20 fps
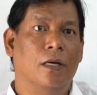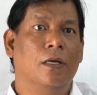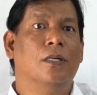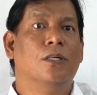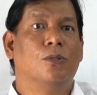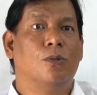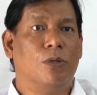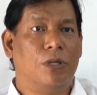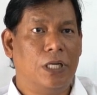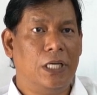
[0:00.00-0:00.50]

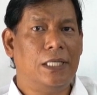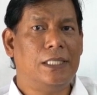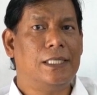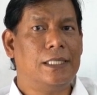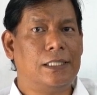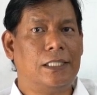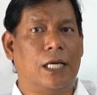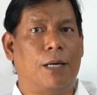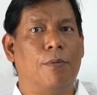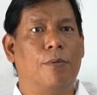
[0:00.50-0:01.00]
So these are
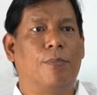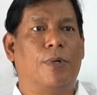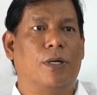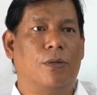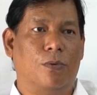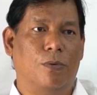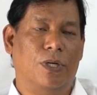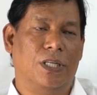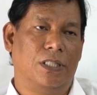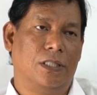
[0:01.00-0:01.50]
some of the
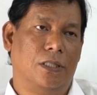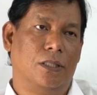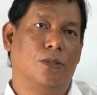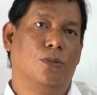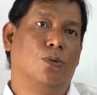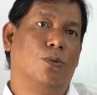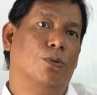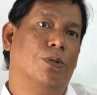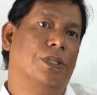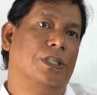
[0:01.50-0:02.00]

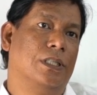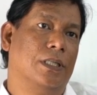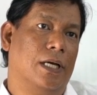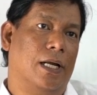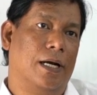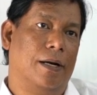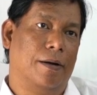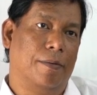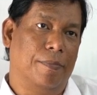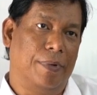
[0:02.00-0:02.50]
questions which
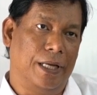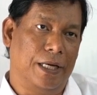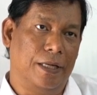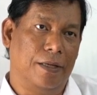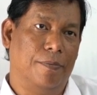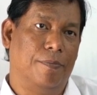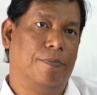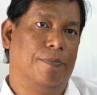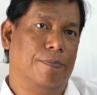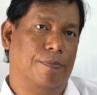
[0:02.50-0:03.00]
are
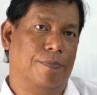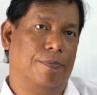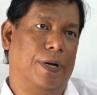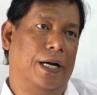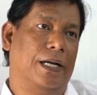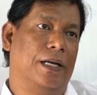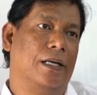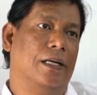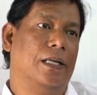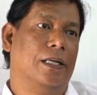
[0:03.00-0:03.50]
very
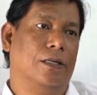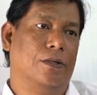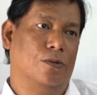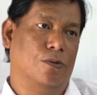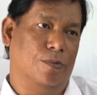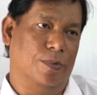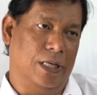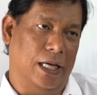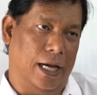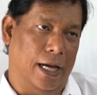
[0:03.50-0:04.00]
pertinent to
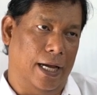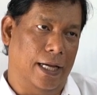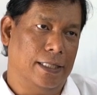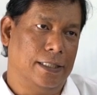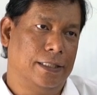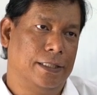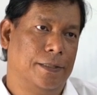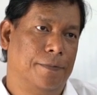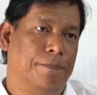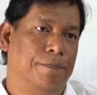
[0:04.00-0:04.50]
be
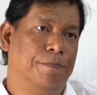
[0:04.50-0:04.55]
asked,